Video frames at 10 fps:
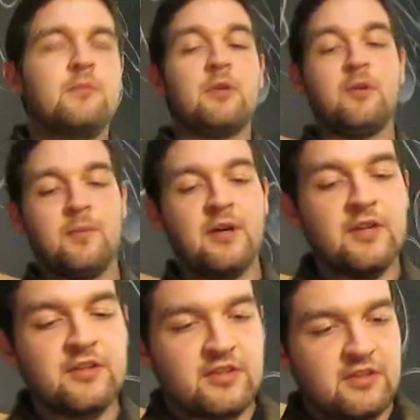Well, not
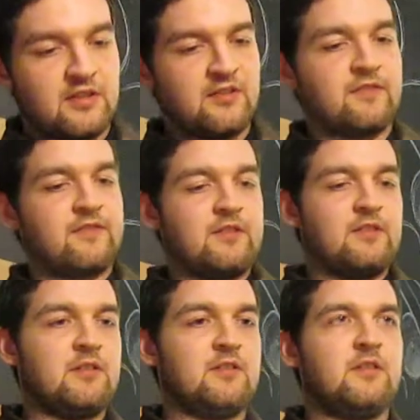much. I've
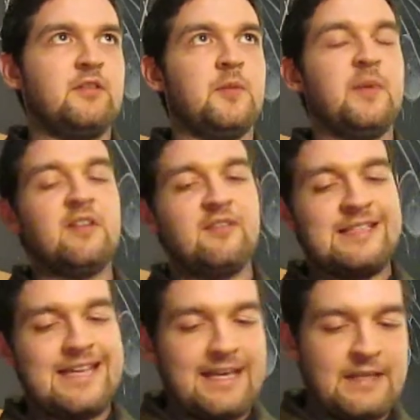only been here a
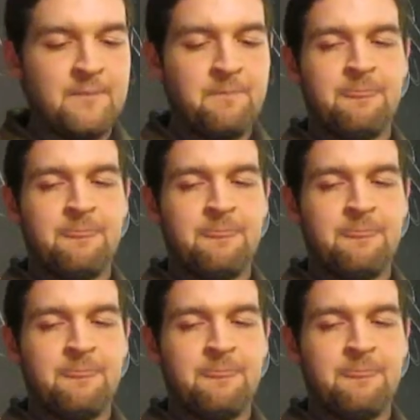day.